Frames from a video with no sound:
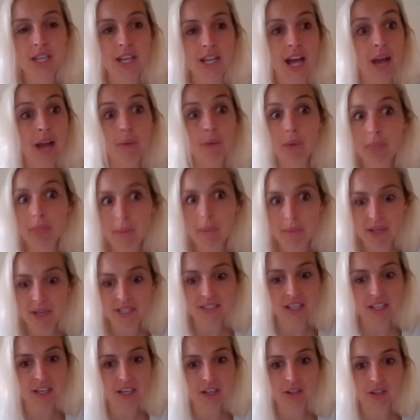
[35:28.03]
I want the best
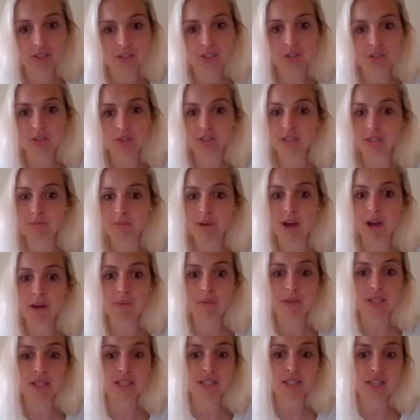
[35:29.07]
psychological departments,